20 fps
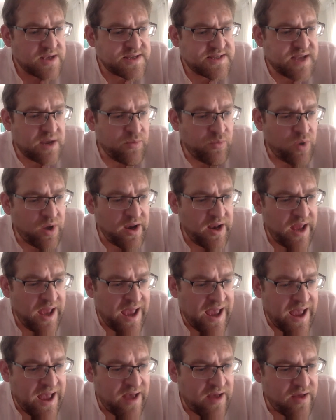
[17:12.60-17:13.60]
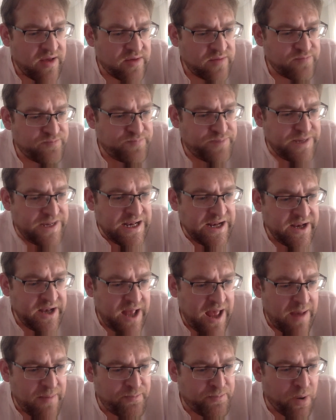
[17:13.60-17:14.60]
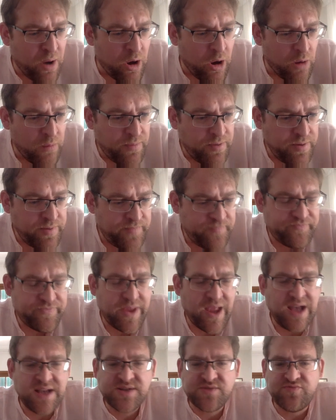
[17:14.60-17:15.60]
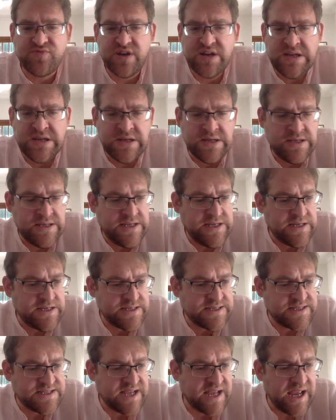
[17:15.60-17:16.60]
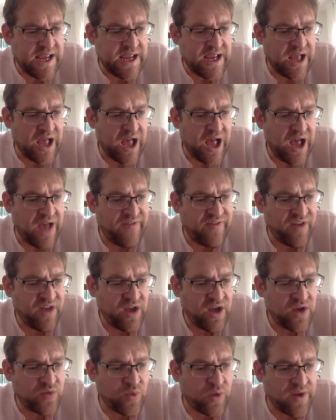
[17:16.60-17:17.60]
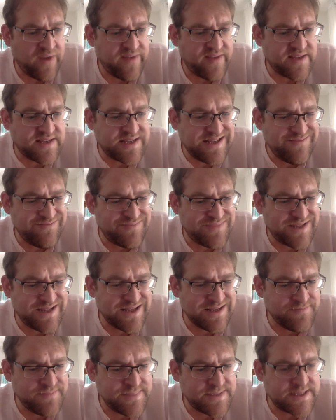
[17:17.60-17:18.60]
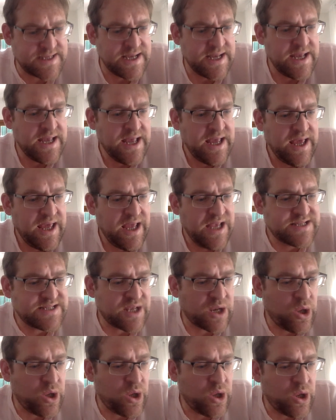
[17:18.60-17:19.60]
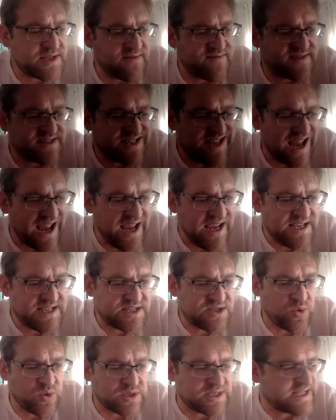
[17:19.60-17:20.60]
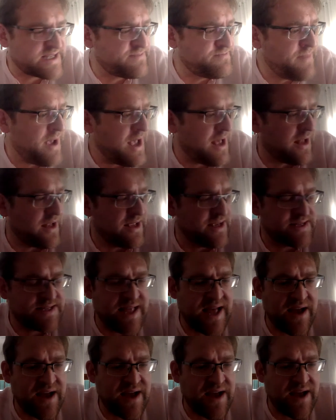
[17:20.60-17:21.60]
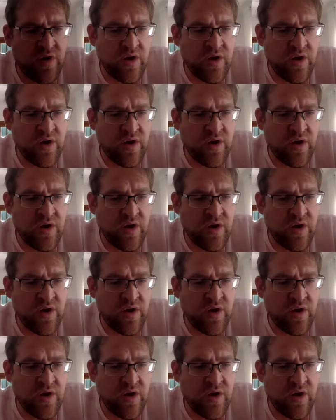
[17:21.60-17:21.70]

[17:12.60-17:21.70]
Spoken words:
Someone here, billionaire Bob, has written saying, I've heard one of the symptoms is a loss of taste or smell. Is that right?